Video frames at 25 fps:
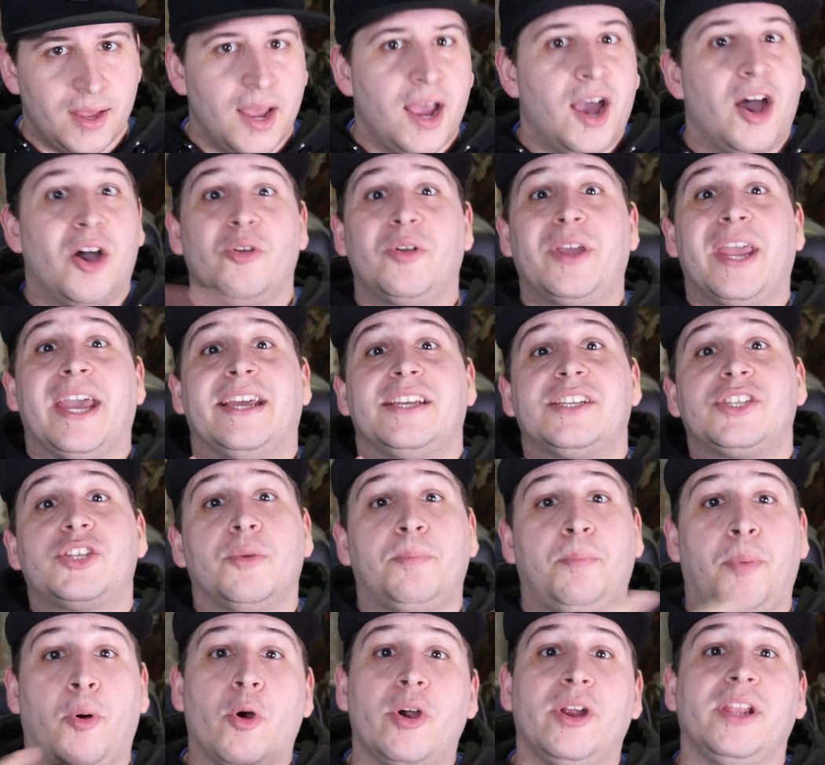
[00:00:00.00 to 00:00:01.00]
Okay, so
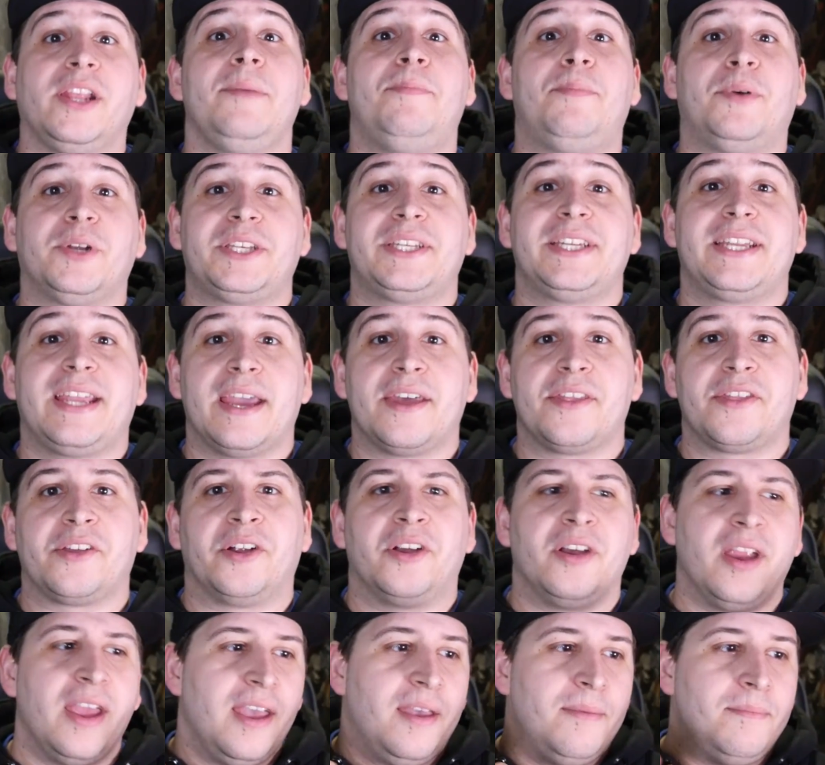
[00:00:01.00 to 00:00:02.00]
poorly put
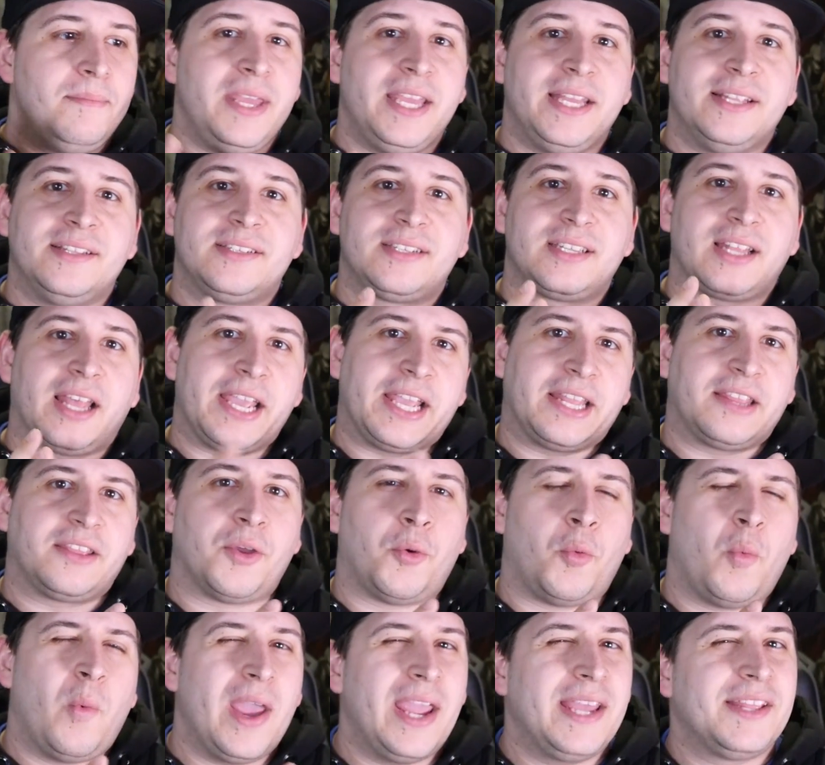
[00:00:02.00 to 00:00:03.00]
together means like
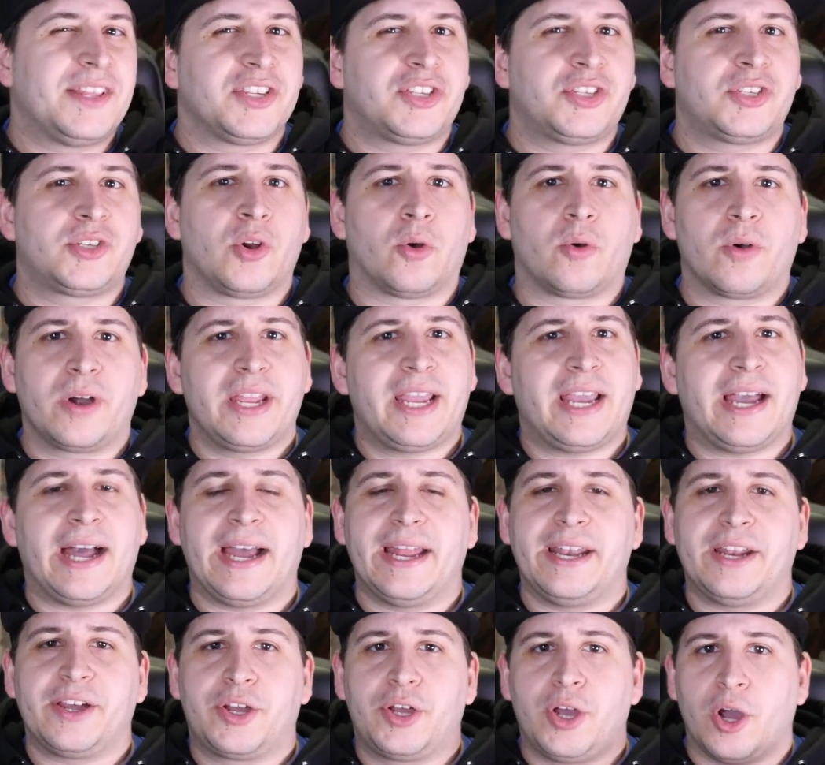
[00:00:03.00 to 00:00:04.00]
the way the story
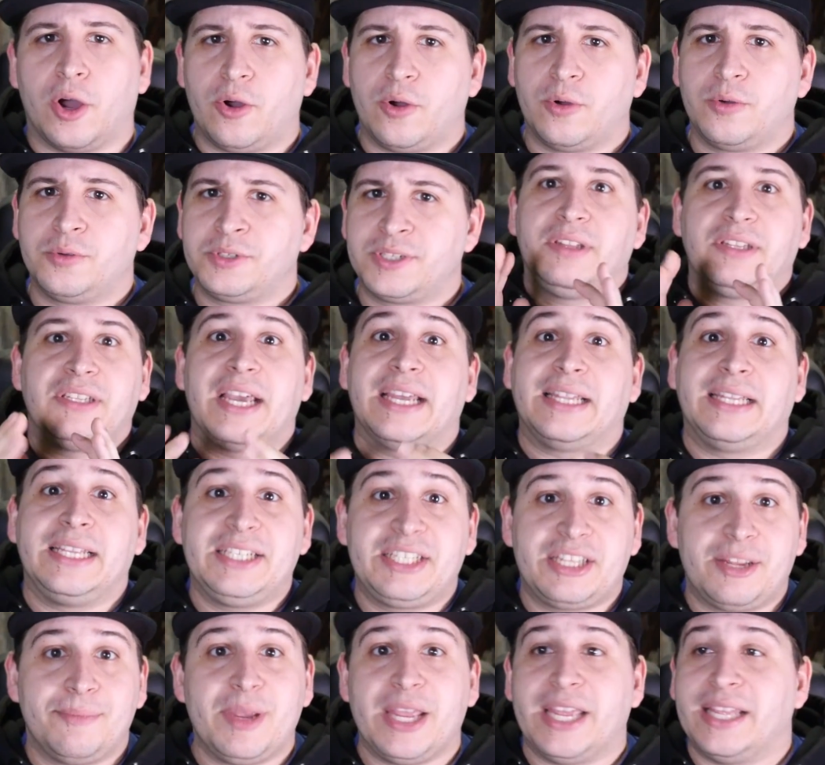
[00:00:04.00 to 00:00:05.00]
kind of goes, at
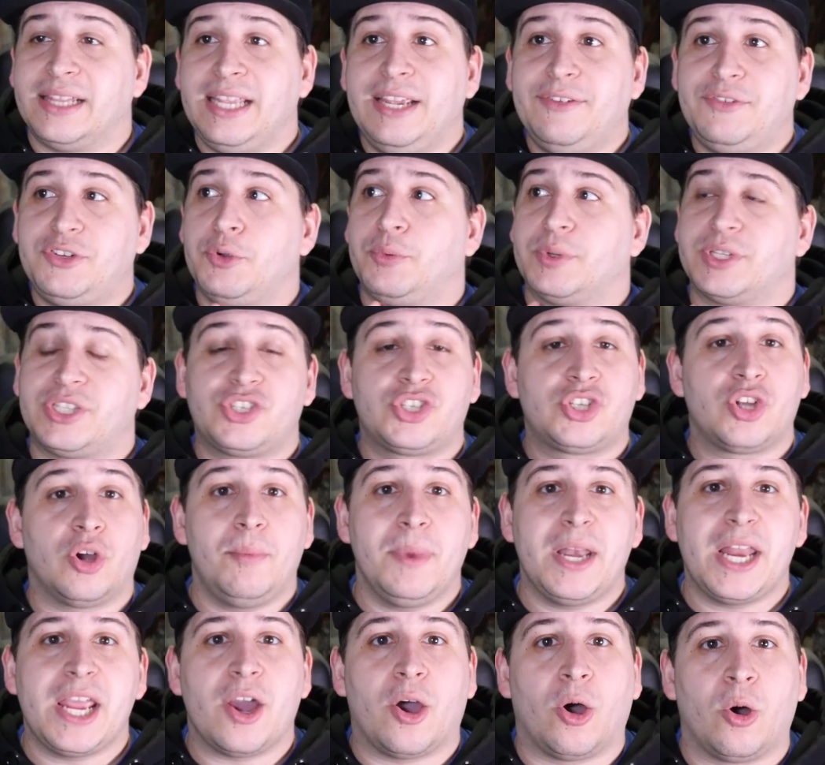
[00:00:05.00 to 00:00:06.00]
least to me, it leaves you with so
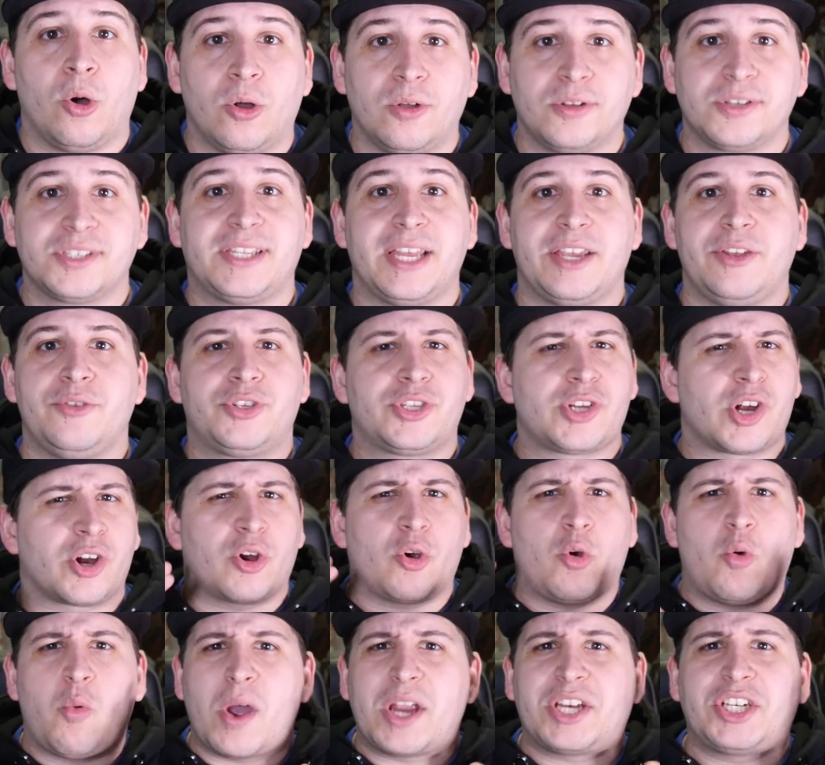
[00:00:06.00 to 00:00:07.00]
many holes that you start
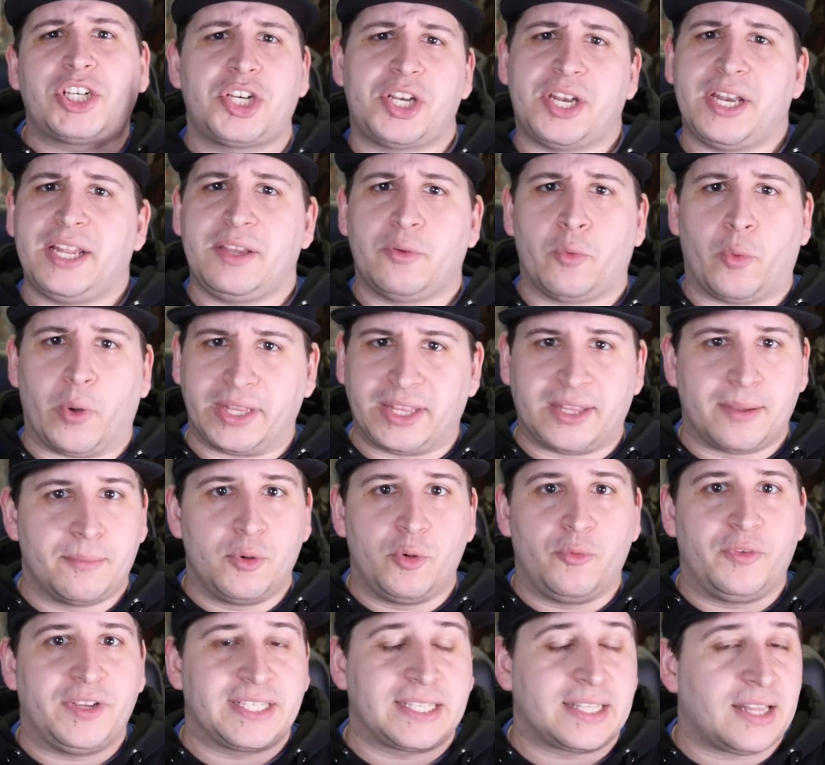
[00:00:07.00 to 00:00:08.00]
questioning what the
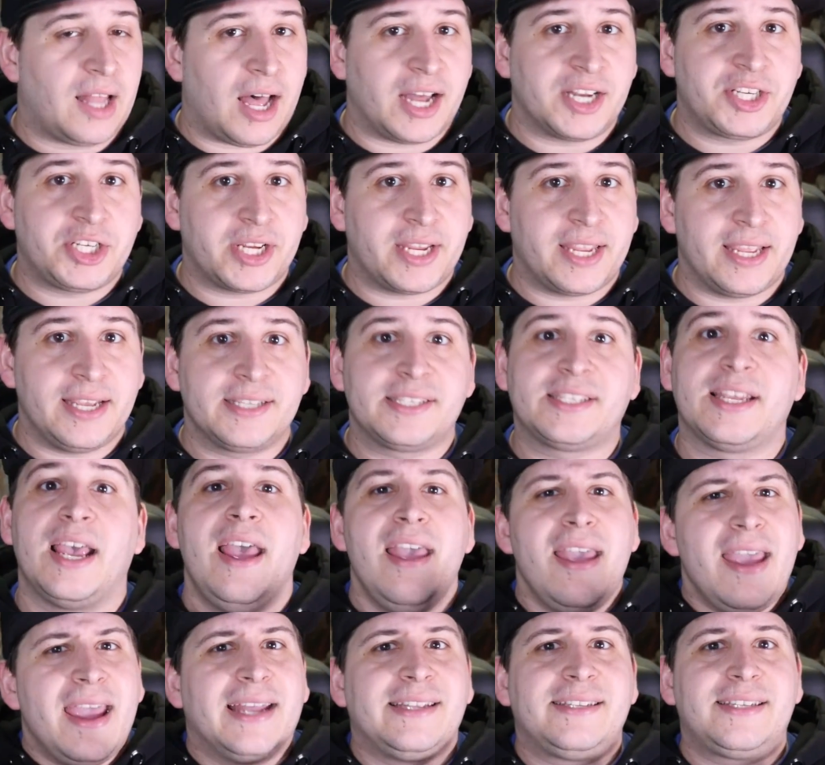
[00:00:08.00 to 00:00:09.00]
movie's logic is
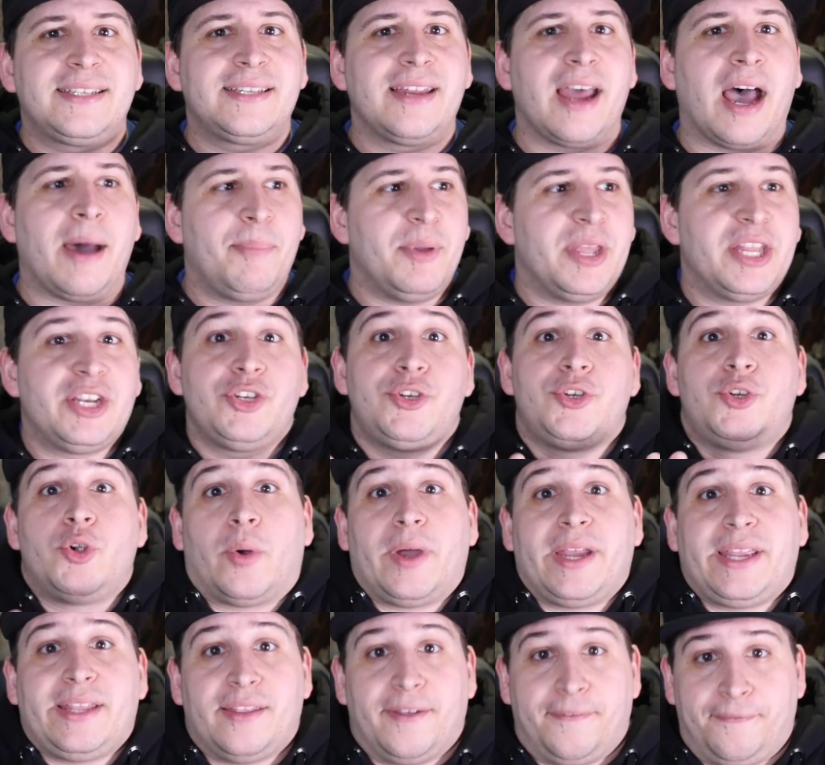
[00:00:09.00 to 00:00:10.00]
and stop
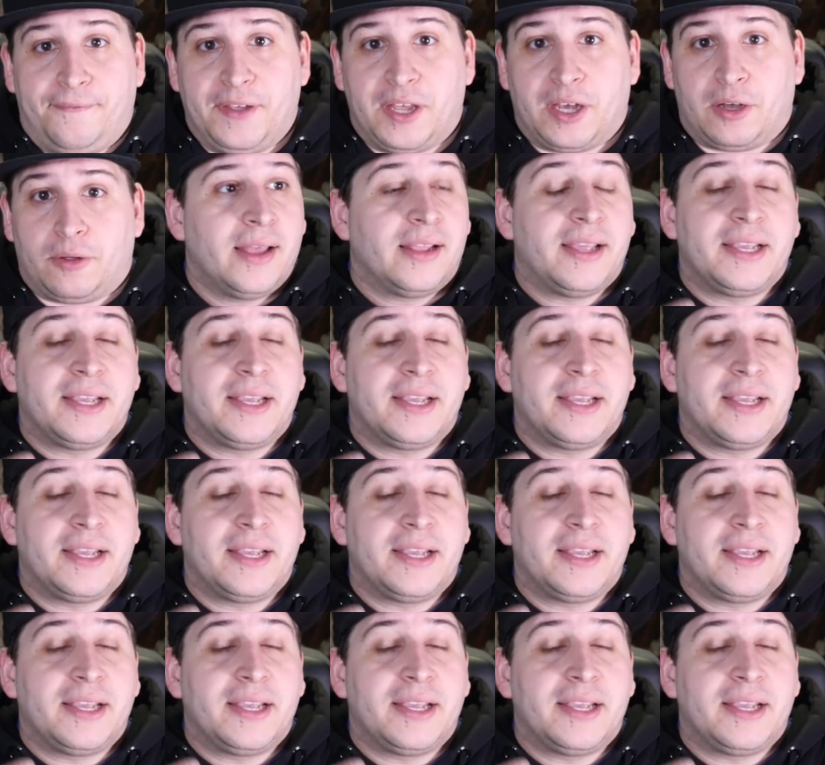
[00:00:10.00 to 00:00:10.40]
enjoying the film.